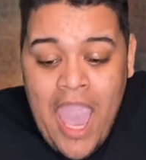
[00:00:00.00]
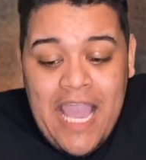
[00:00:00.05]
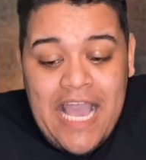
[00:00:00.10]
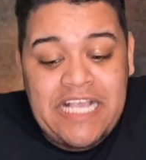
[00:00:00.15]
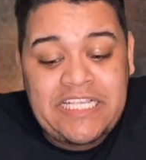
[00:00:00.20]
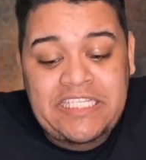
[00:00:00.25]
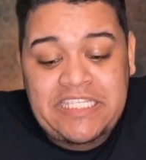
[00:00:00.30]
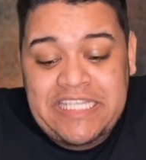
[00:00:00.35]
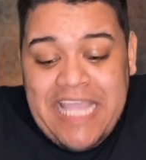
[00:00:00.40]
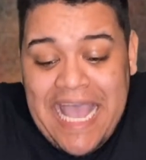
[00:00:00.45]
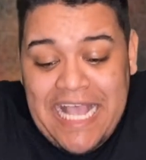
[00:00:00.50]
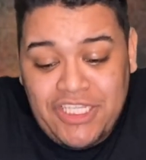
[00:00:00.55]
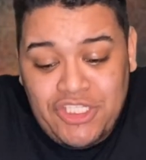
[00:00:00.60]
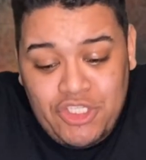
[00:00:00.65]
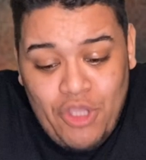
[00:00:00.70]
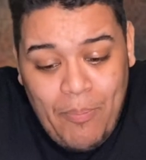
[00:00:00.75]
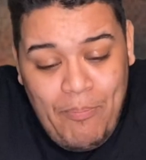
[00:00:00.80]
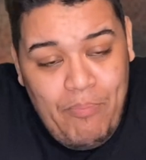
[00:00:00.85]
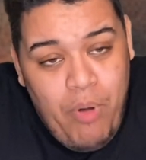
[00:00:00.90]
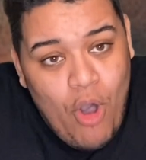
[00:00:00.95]
Is that
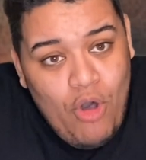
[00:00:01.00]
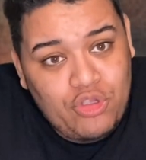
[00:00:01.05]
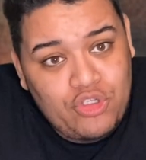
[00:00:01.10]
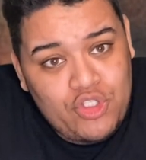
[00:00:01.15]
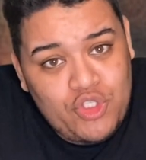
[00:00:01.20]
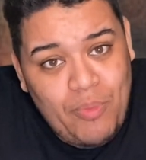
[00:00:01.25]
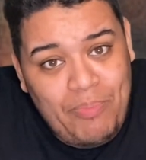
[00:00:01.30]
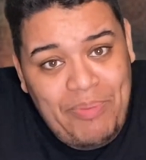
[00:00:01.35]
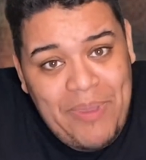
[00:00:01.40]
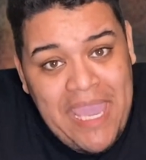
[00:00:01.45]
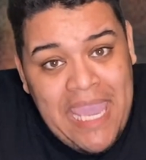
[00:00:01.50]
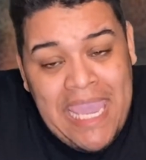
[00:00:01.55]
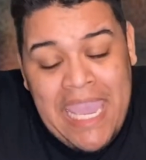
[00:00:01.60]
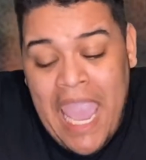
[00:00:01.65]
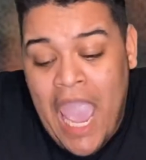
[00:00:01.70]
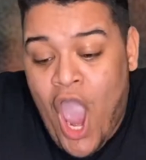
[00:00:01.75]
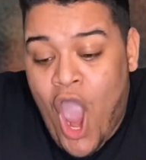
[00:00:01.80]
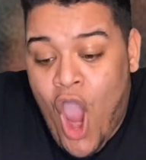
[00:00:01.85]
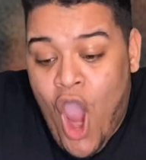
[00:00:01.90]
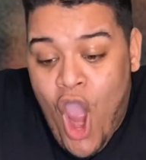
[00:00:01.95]
supposed to be
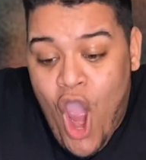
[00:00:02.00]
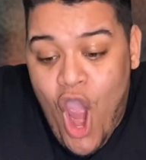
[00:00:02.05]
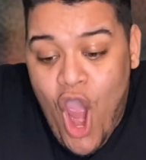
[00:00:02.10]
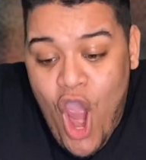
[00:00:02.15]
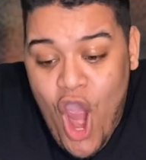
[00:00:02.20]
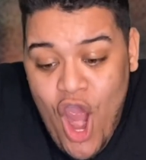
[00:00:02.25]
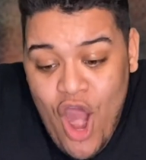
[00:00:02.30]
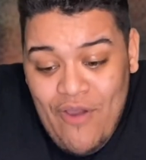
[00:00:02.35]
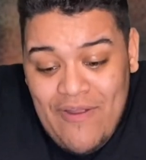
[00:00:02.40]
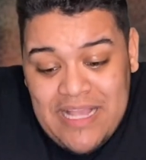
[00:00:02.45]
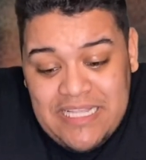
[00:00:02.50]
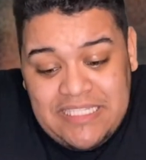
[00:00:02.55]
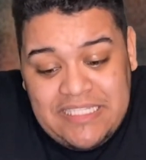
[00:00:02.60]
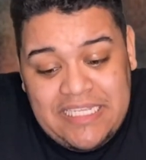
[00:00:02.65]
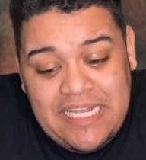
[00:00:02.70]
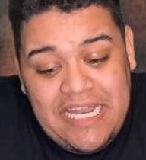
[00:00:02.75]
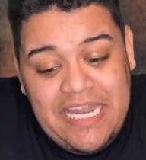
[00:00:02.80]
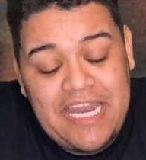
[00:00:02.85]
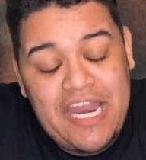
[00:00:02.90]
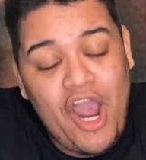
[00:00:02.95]
her and
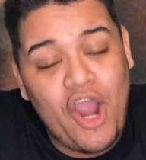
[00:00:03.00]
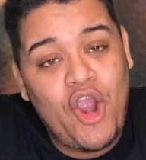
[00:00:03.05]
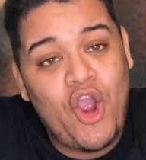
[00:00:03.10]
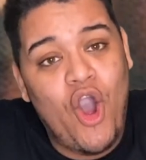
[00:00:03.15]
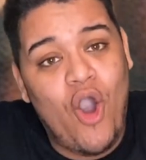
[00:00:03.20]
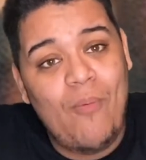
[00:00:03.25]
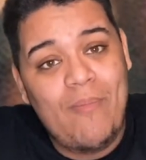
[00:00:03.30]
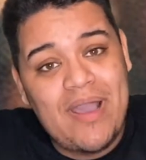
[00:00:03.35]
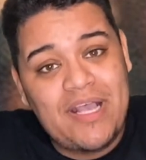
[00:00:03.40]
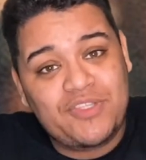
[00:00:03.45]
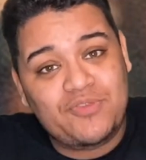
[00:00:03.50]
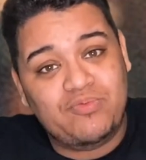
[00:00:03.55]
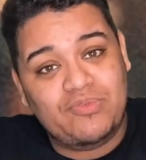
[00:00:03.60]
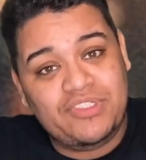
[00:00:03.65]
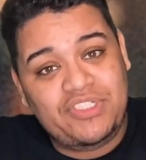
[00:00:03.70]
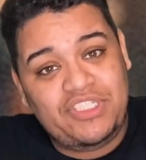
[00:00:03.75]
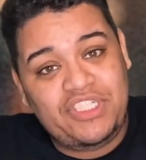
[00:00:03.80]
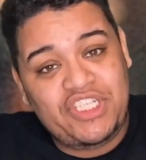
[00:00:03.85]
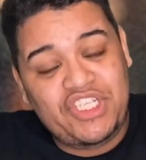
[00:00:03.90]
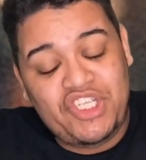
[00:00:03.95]
Selena Gomez when
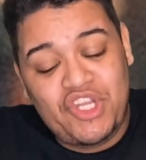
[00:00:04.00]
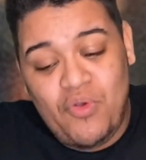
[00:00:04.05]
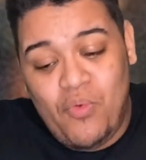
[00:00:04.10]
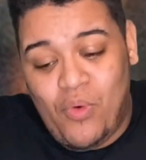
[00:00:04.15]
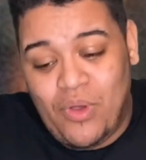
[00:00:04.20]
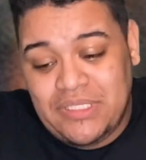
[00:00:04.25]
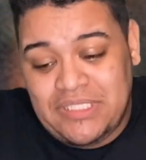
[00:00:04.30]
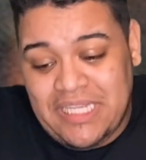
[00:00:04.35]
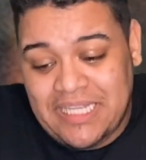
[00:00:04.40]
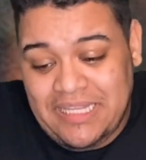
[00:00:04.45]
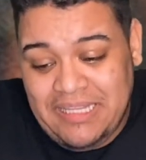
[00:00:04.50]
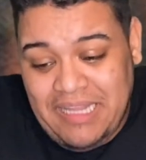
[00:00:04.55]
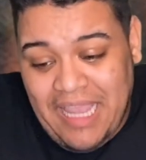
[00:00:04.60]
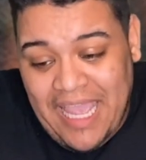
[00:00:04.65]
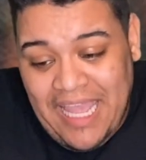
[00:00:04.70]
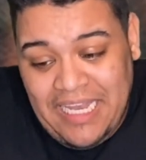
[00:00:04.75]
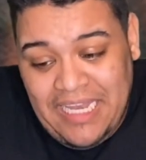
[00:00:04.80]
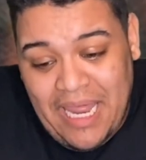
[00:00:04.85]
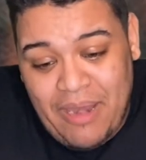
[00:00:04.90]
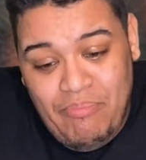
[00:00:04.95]
she was
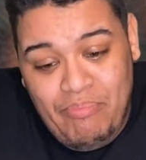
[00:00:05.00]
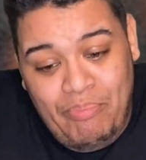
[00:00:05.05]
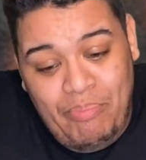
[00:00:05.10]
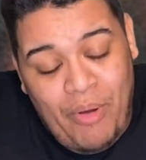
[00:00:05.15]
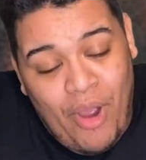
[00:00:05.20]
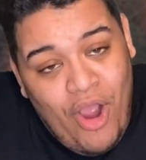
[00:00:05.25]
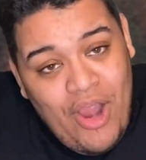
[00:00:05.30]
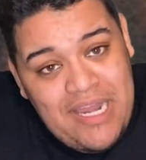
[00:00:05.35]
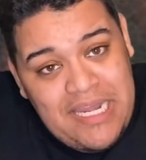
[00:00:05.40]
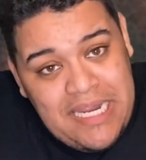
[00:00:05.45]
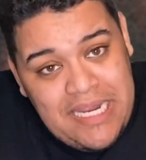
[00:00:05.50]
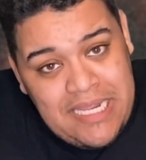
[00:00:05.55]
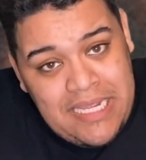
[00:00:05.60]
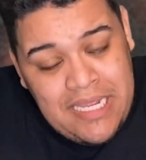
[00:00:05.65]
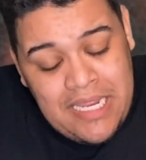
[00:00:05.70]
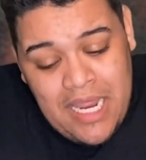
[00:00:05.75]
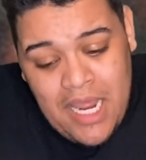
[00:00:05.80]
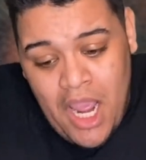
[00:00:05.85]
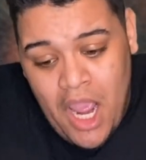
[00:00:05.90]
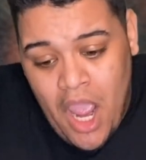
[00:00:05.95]
in
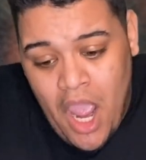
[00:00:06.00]
Barney?